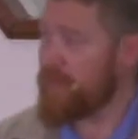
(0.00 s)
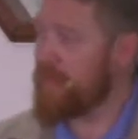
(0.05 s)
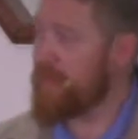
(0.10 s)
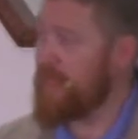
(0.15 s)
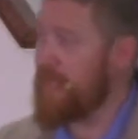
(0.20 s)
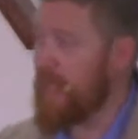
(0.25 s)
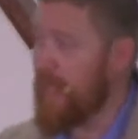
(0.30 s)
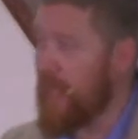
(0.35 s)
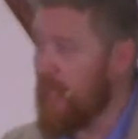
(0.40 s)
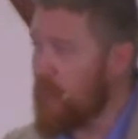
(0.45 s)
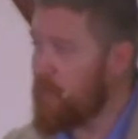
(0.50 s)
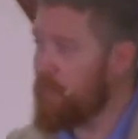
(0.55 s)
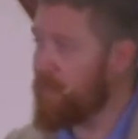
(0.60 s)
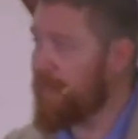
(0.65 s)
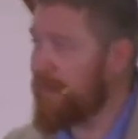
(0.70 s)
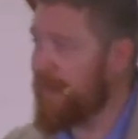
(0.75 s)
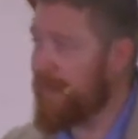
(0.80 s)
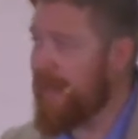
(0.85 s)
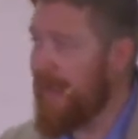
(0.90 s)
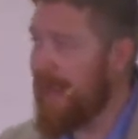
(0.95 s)
the
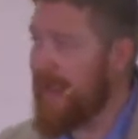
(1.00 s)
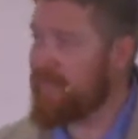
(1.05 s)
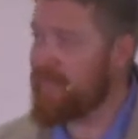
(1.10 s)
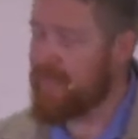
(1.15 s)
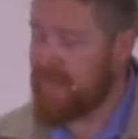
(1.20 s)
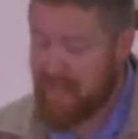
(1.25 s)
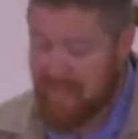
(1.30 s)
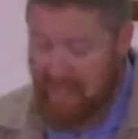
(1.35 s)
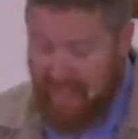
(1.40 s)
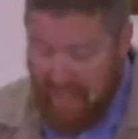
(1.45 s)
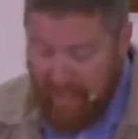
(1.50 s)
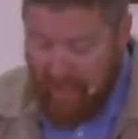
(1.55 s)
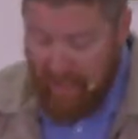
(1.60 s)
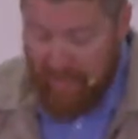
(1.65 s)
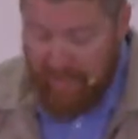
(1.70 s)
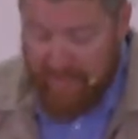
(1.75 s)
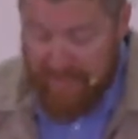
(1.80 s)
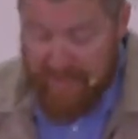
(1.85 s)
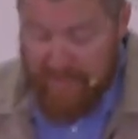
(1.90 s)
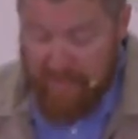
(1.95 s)
helper and the
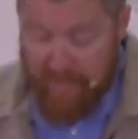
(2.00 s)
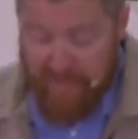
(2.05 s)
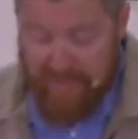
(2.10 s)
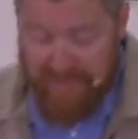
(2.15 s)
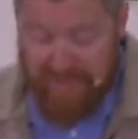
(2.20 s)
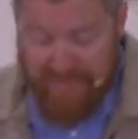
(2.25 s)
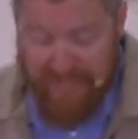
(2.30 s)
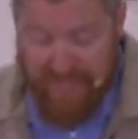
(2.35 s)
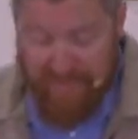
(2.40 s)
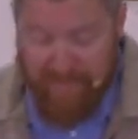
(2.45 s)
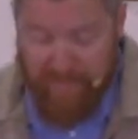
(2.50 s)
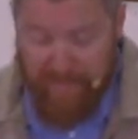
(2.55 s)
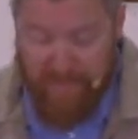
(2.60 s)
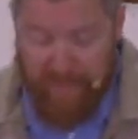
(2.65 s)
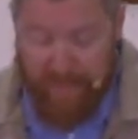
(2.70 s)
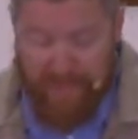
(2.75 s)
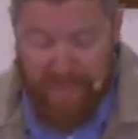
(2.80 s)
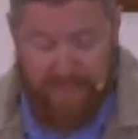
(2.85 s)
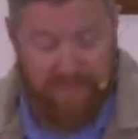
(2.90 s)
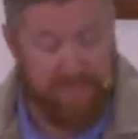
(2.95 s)
helped will
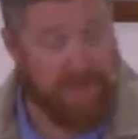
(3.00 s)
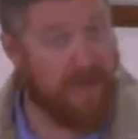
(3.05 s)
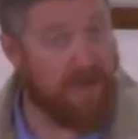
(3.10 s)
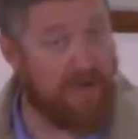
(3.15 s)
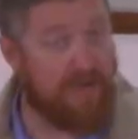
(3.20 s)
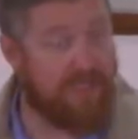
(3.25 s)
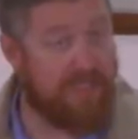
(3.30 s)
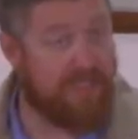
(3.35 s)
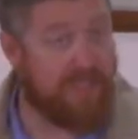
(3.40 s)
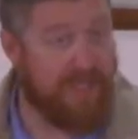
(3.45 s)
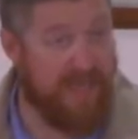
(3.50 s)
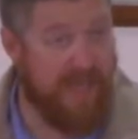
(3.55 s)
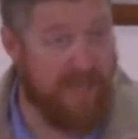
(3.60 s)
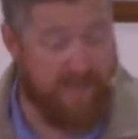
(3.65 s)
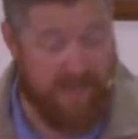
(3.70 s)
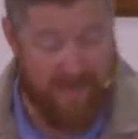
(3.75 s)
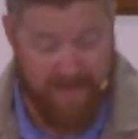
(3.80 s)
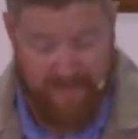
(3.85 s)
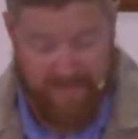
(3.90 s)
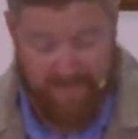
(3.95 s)
stumble and perish
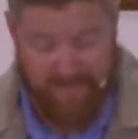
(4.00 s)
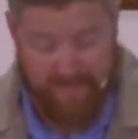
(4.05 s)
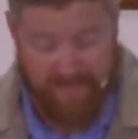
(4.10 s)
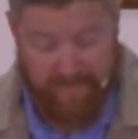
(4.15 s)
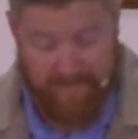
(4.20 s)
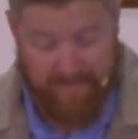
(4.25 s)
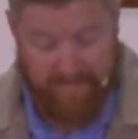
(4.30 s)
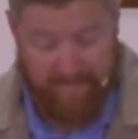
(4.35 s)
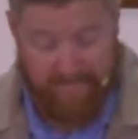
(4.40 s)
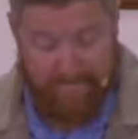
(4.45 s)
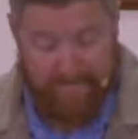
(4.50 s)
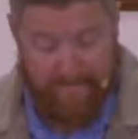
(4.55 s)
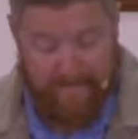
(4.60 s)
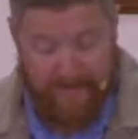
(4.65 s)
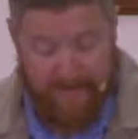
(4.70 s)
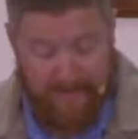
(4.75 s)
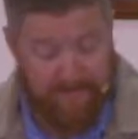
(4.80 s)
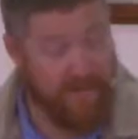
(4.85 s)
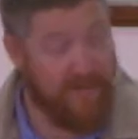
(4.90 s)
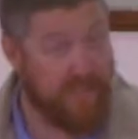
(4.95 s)
together.
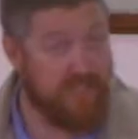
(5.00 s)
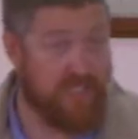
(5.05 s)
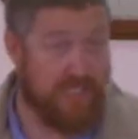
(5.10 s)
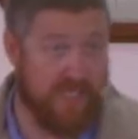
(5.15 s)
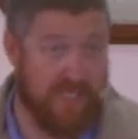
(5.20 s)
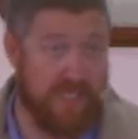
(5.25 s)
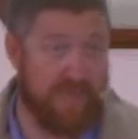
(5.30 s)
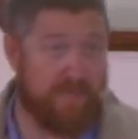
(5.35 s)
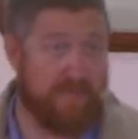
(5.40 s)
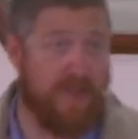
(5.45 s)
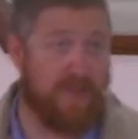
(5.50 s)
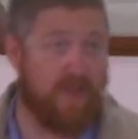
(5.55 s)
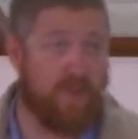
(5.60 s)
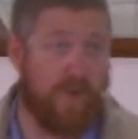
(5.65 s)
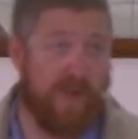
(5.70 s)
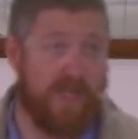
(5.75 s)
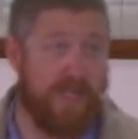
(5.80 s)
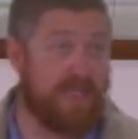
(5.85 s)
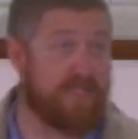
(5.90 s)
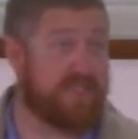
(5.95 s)
And eventually, by the
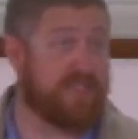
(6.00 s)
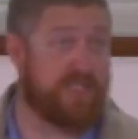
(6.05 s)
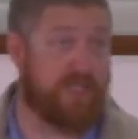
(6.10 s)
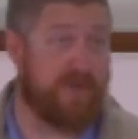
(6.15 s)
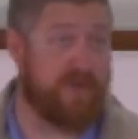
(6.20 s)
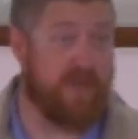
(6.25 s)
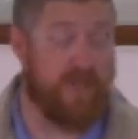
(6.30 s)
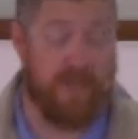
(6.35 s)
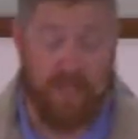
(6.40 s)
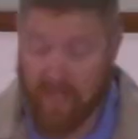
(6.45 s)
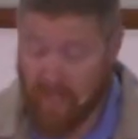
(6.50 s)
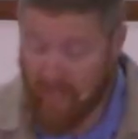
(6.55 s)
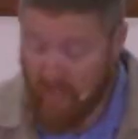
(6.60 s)
way, Assyria